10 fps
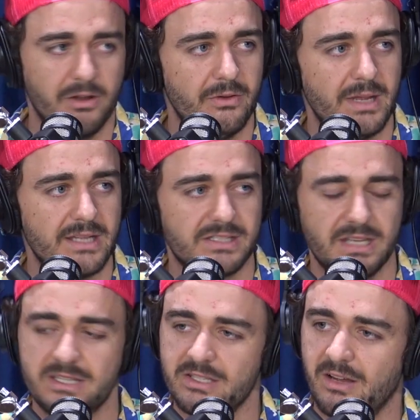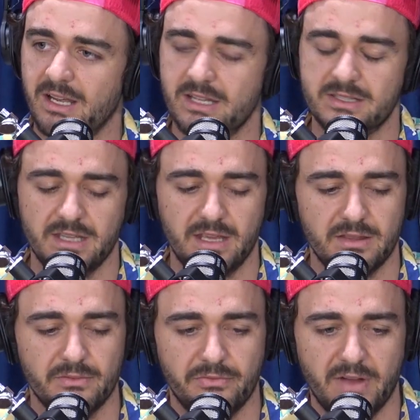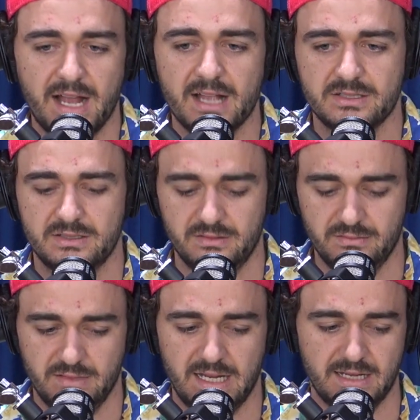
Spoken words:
So it's like it's the vast